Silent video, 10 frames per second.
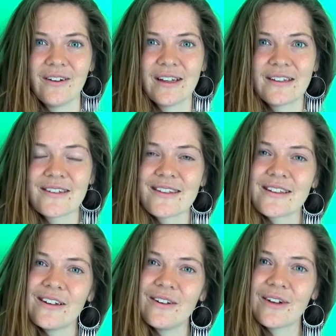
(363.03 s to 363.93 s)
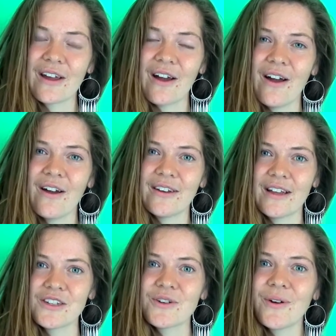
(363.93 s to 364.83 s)
it's just looking
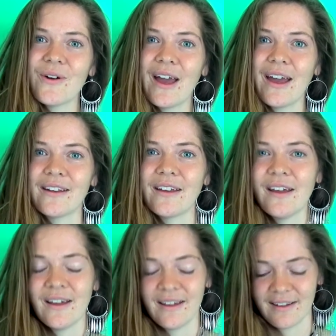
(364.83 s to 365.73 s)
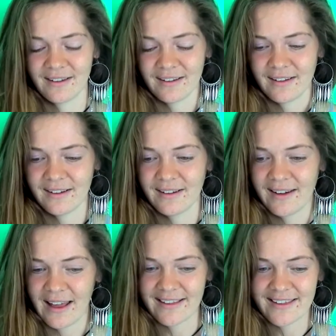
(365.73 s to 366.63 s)
unnatural and
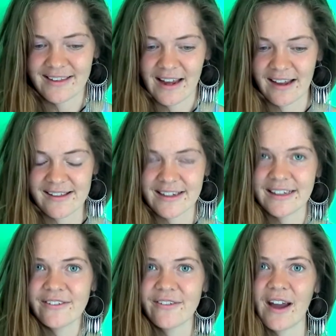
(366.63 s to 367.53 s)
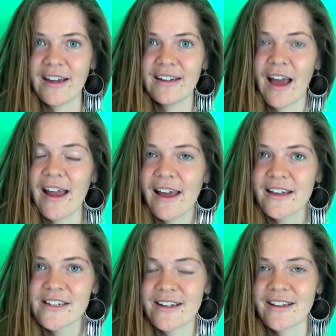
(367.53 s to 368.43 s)
less nicely defined
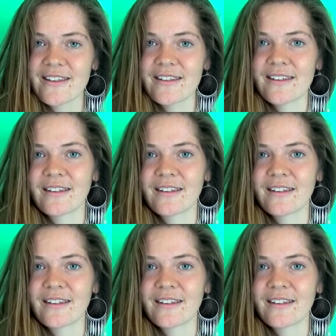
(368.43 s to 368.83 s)
eyelashes.